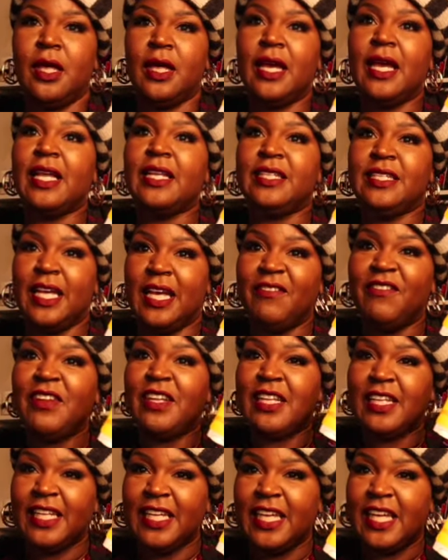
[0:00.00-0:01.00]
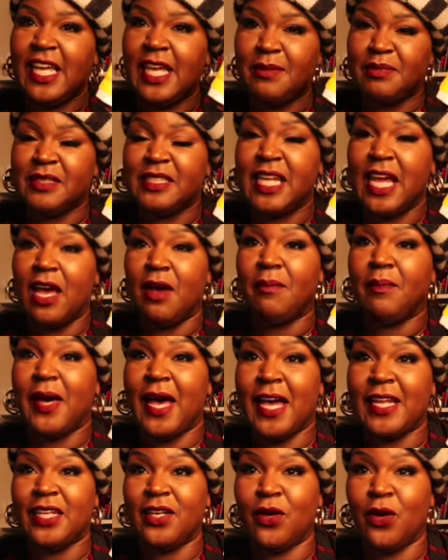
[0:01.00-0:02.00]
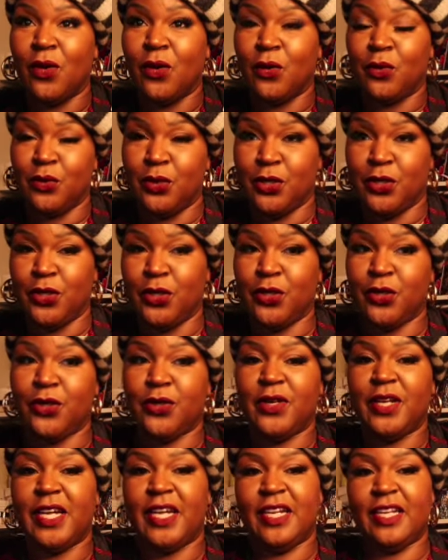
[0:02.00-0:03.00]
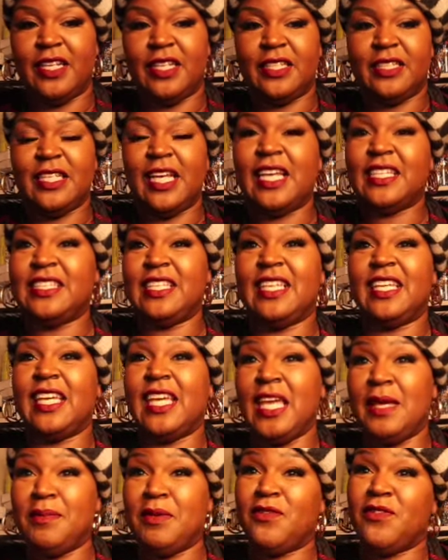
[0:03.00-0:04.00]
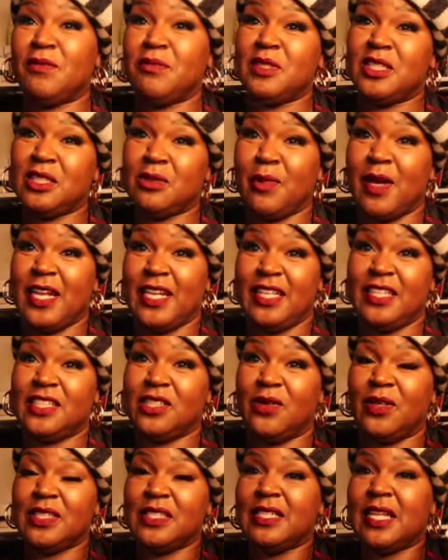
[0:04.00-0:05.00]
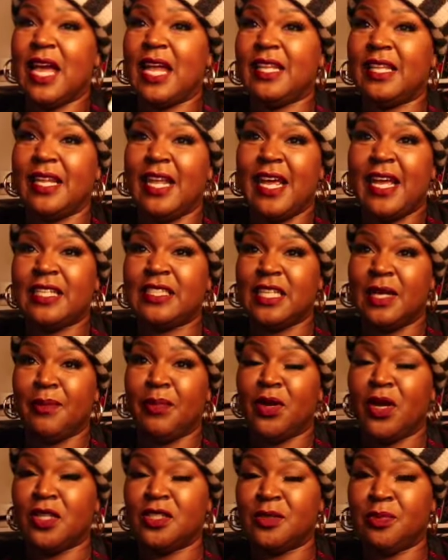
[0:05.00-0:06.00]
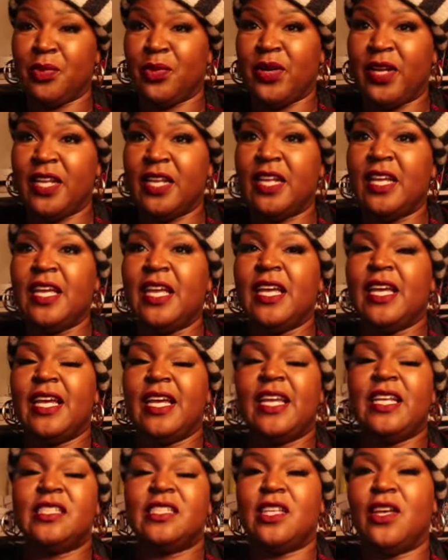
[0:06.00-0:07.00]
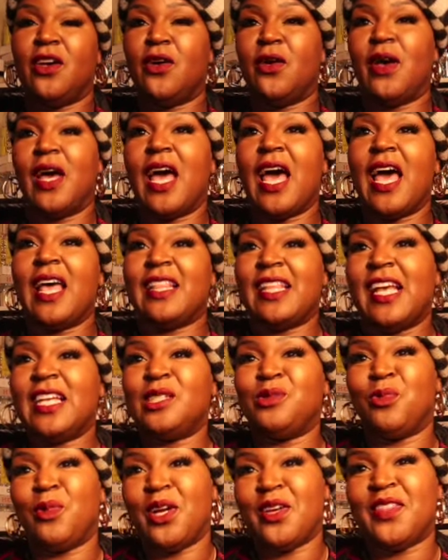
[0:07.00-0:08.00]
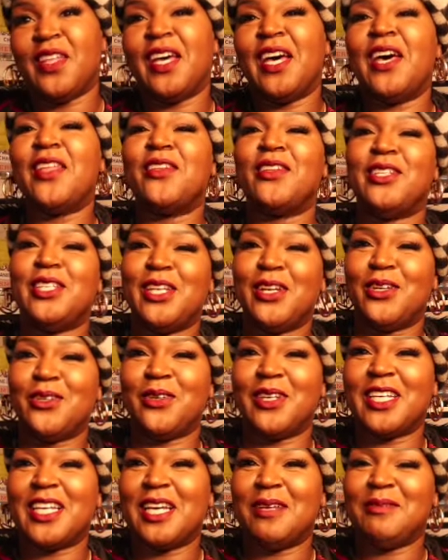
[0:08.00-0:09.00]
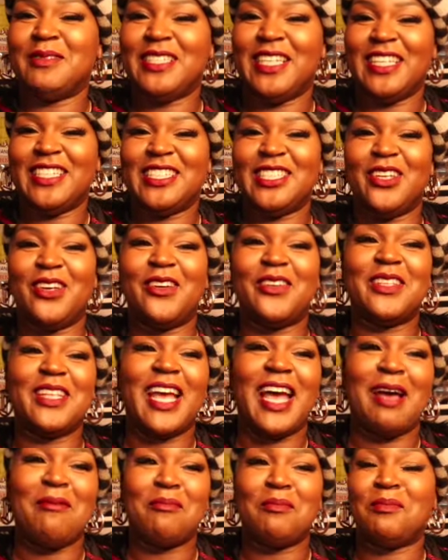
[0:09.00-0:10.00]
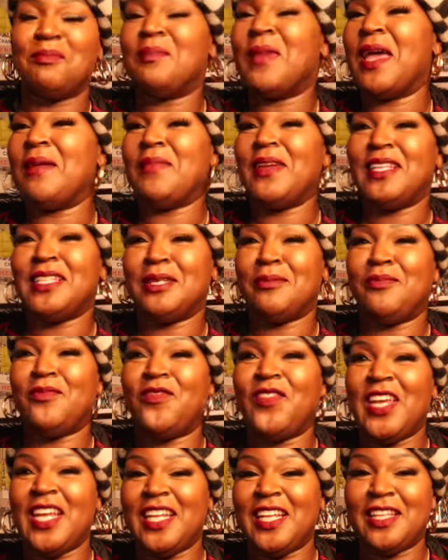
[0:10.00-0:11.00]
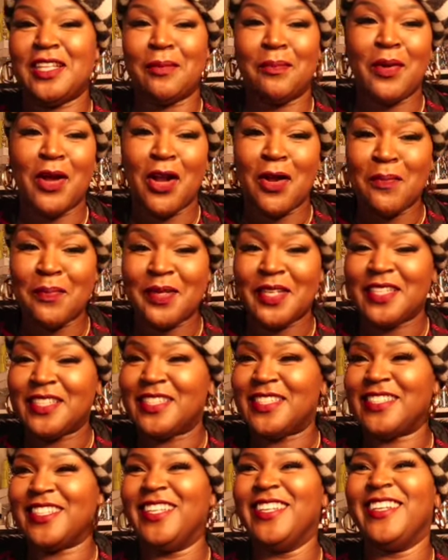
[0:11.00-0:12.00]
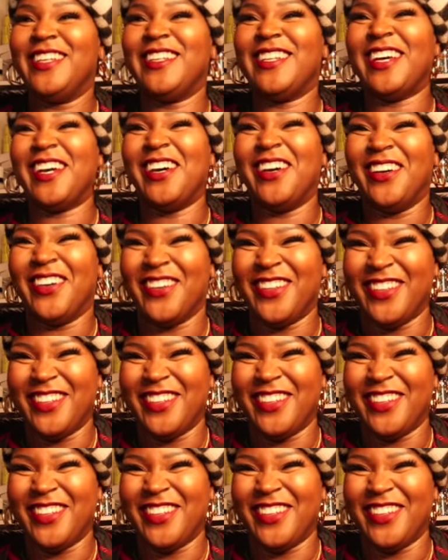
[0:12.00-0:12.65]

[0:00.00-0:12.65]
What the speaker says: it definitely keeps down body odor. It doesn't keep you from sweating, so it's not an antiperspirant. And so that's where the other deodorant comes in. So I'm maybe defeating the purpose, you know.